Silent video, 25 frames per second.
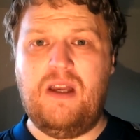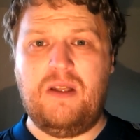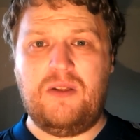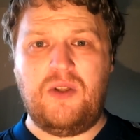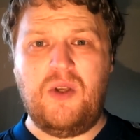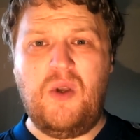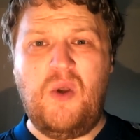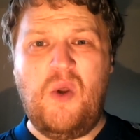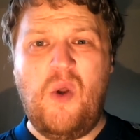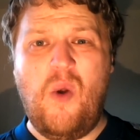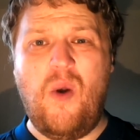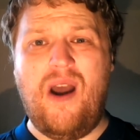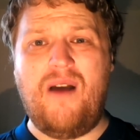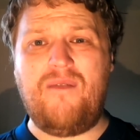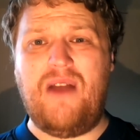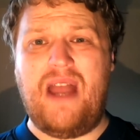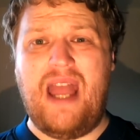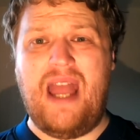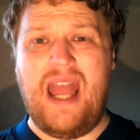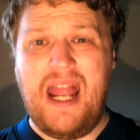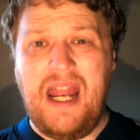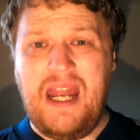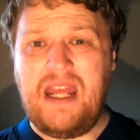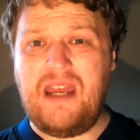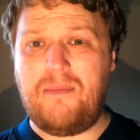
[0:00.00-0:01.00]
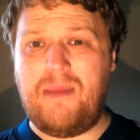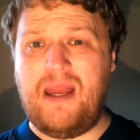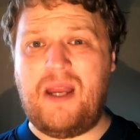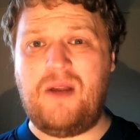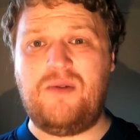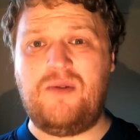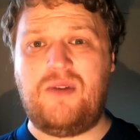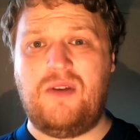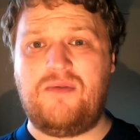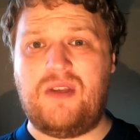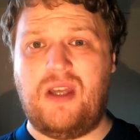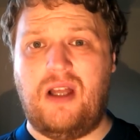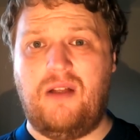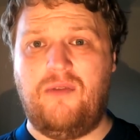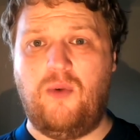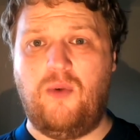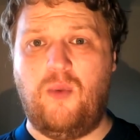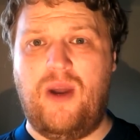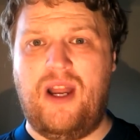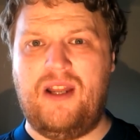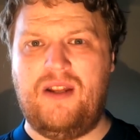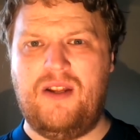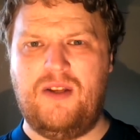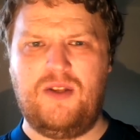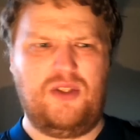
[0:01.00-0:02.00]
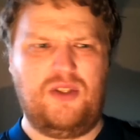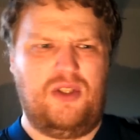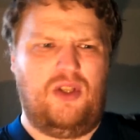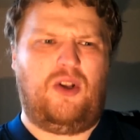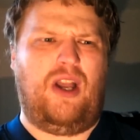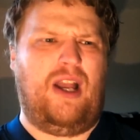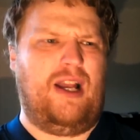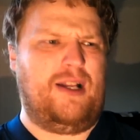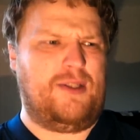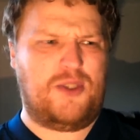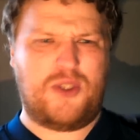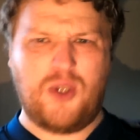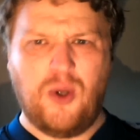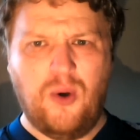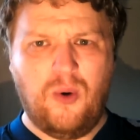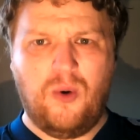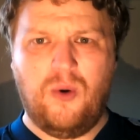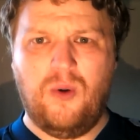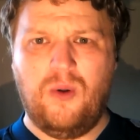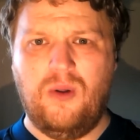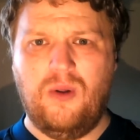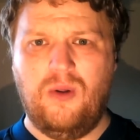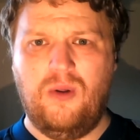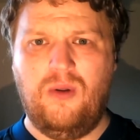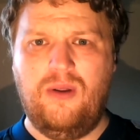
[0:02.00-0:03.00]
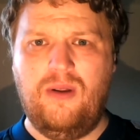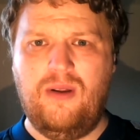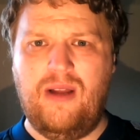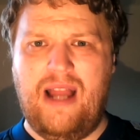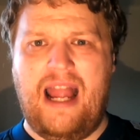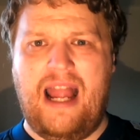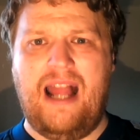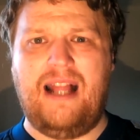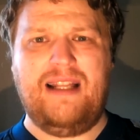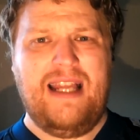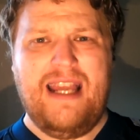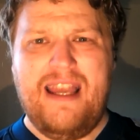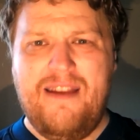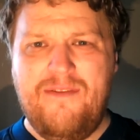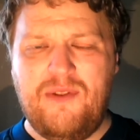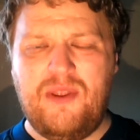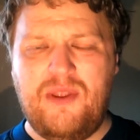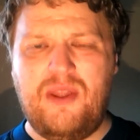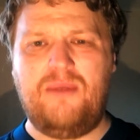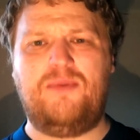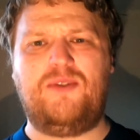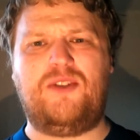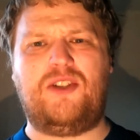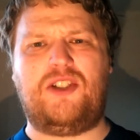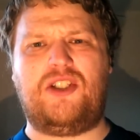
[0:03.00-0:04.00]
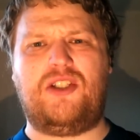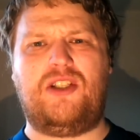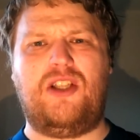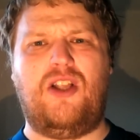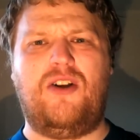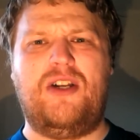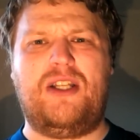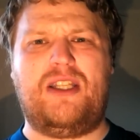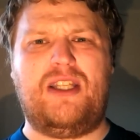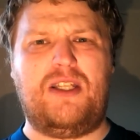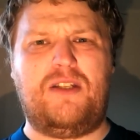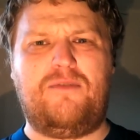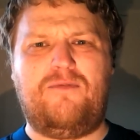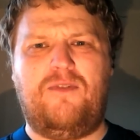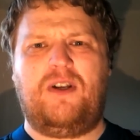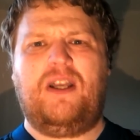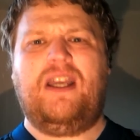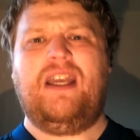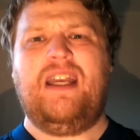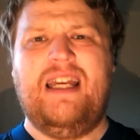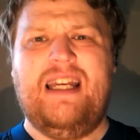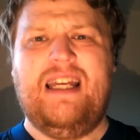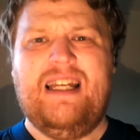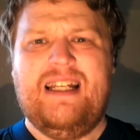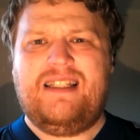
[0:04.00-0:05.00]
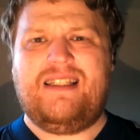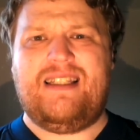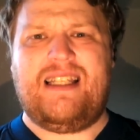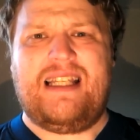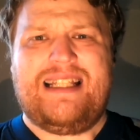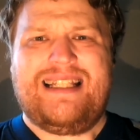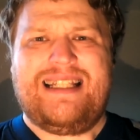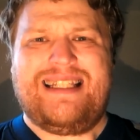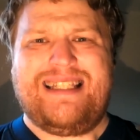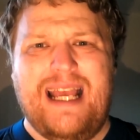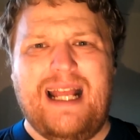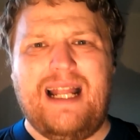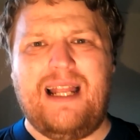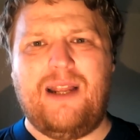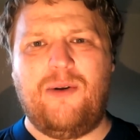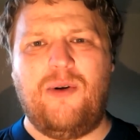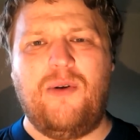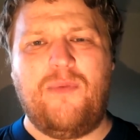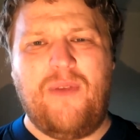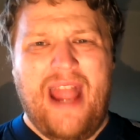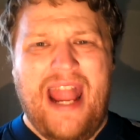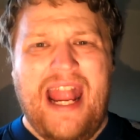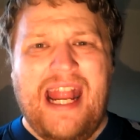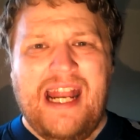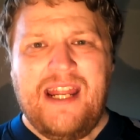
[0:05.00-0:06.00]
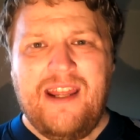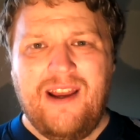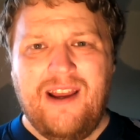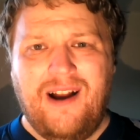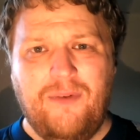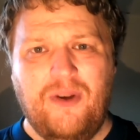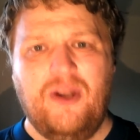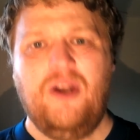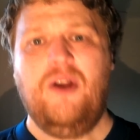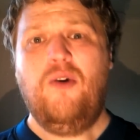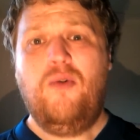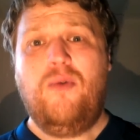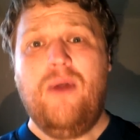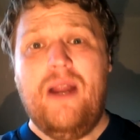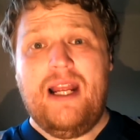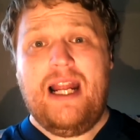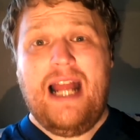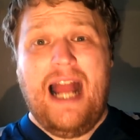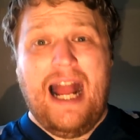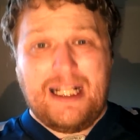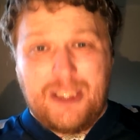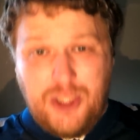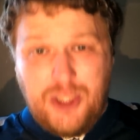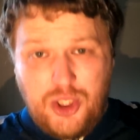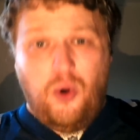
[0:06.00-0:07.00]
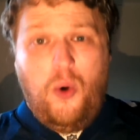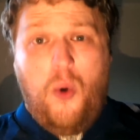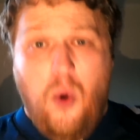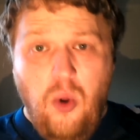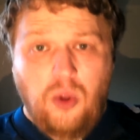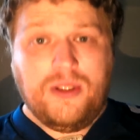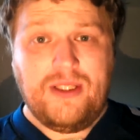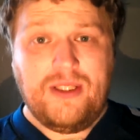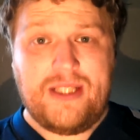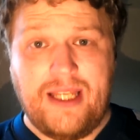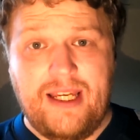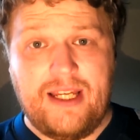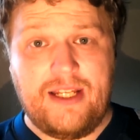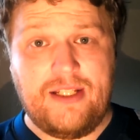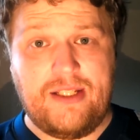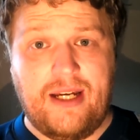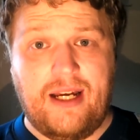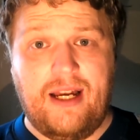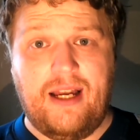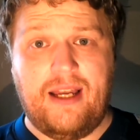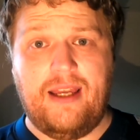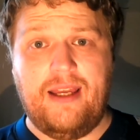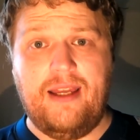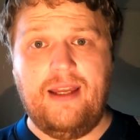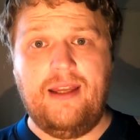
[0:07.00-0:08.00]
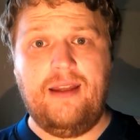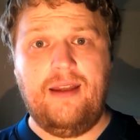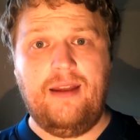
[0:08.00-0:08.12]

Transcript: Do you have any amount of self awareness, like at all? At even the slightest fucking scintilla of any of it? Really, at all, TJ?